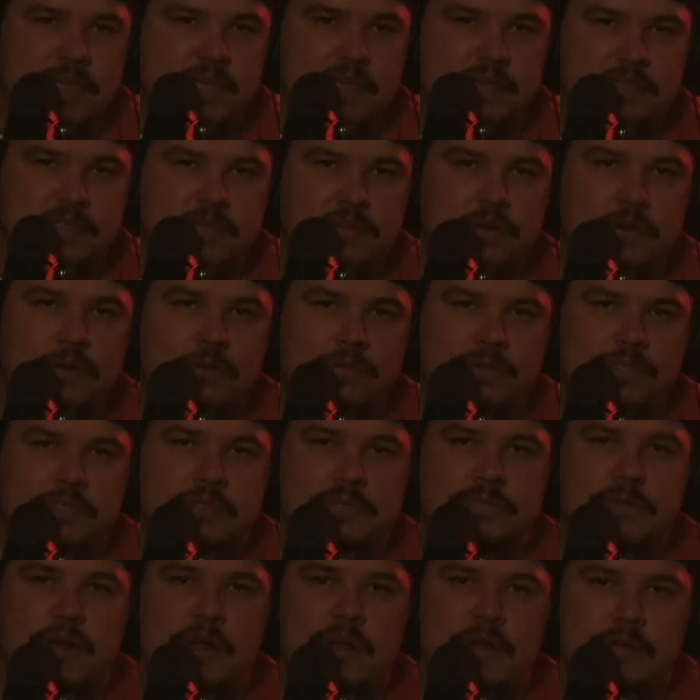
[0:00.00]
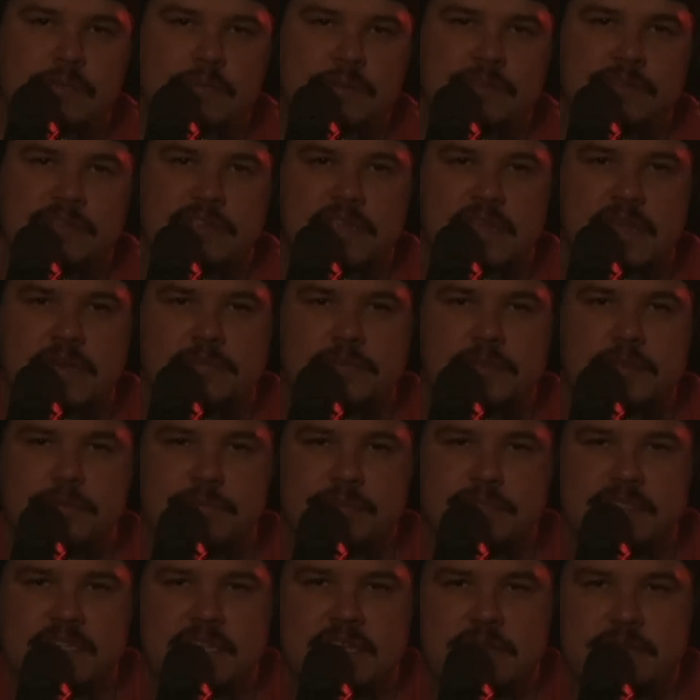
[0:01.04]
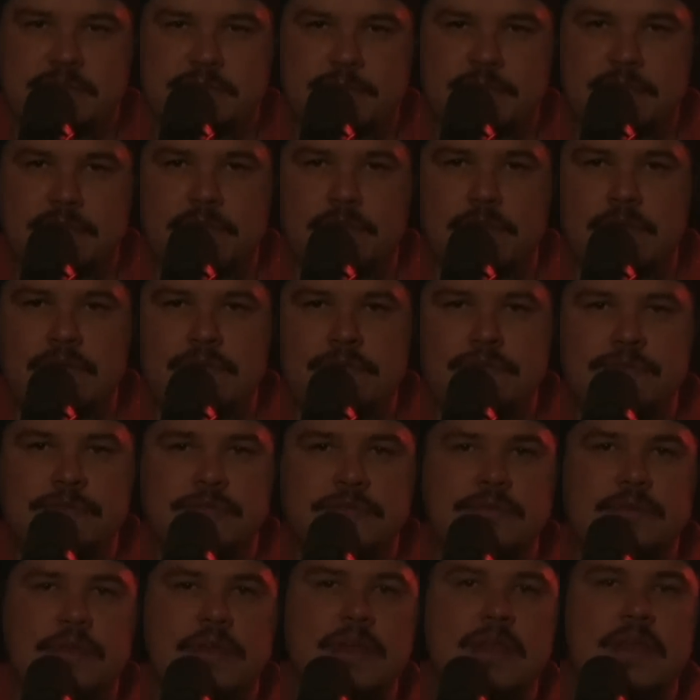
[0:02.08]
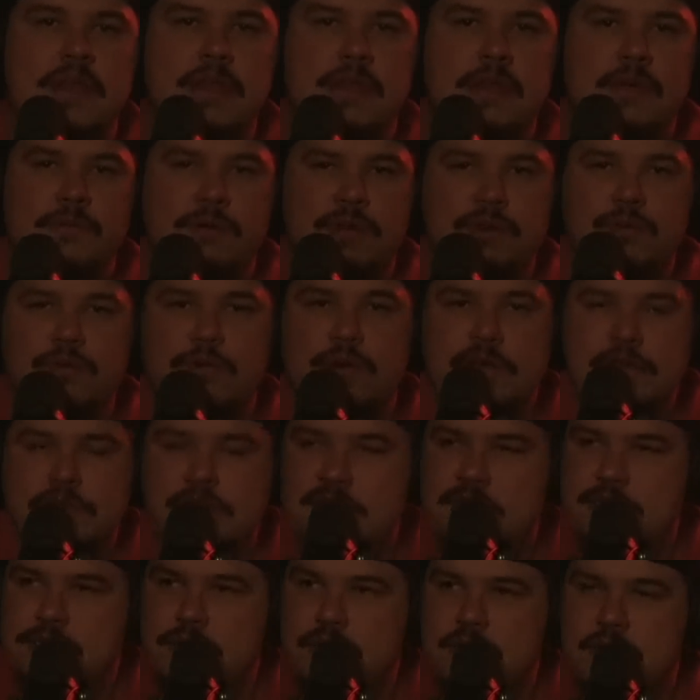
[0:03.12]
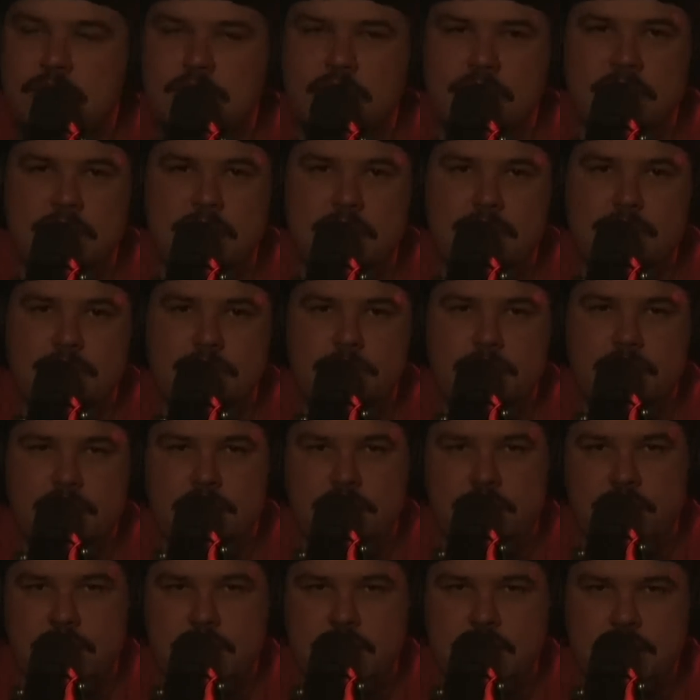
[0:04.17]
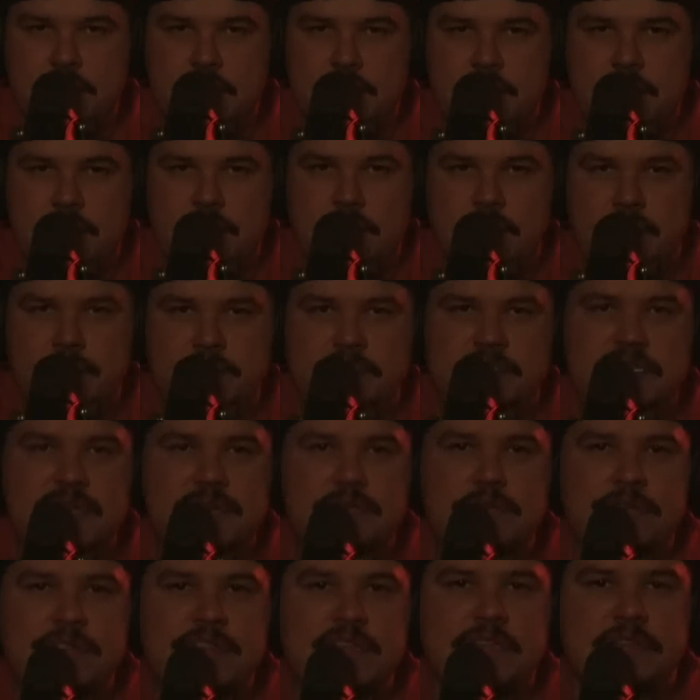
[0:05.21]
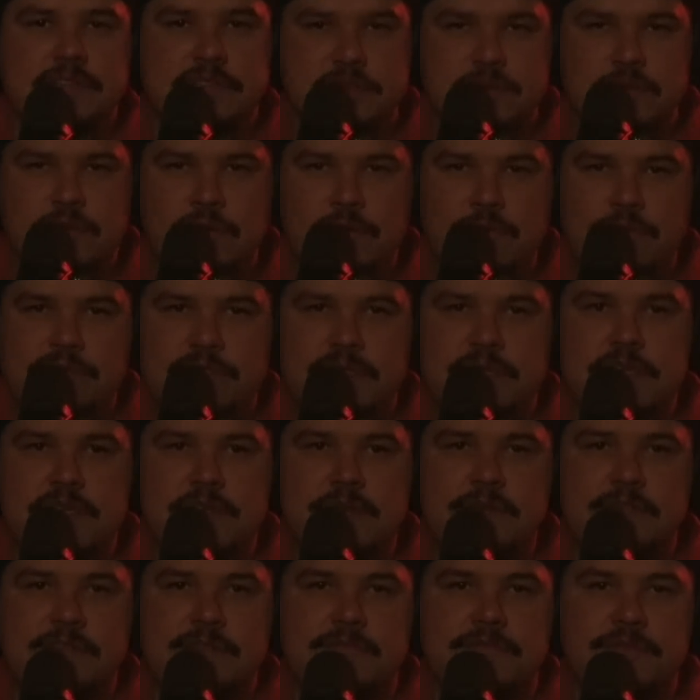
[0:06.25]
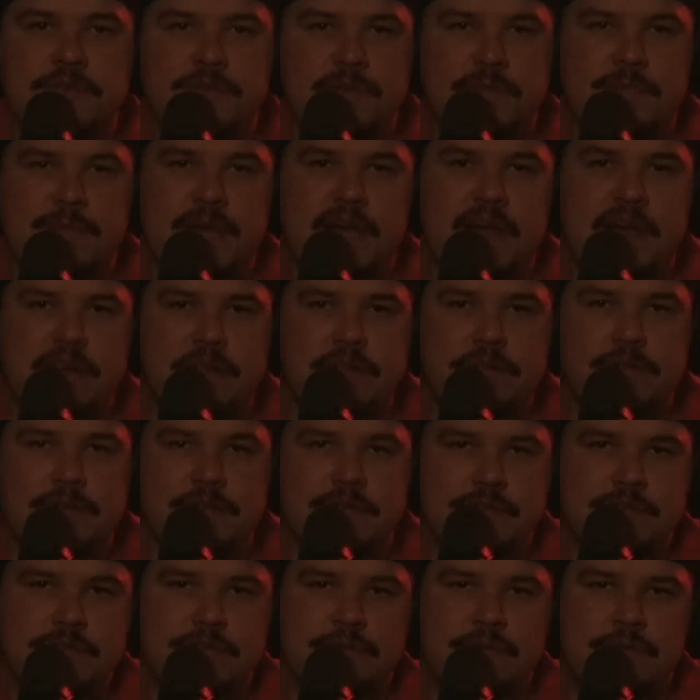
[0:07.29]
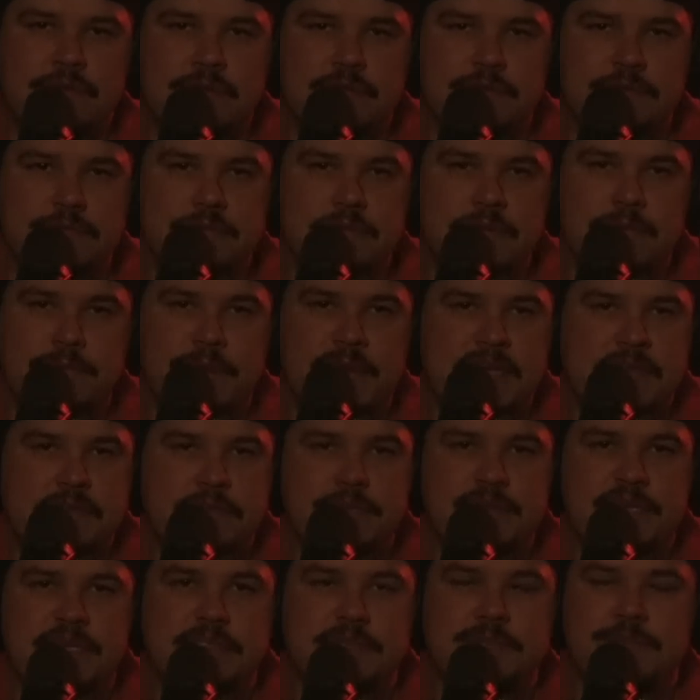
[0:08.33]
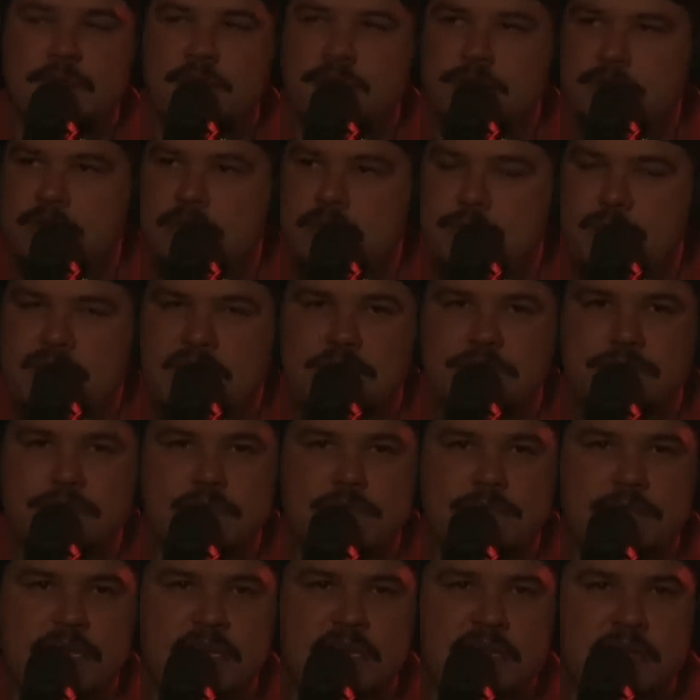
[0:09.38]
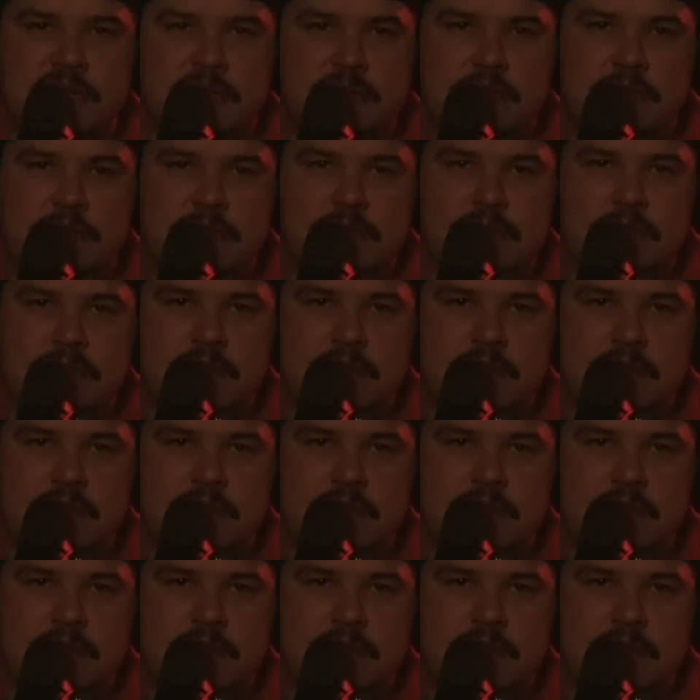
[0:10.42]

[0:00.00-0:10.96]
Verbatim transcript: because the cult was small and mostly kept to themselves, but the locals would quickly turn on them The secret things the cult was accused of doing behind closed doors were about to be exposed to the mainstream media.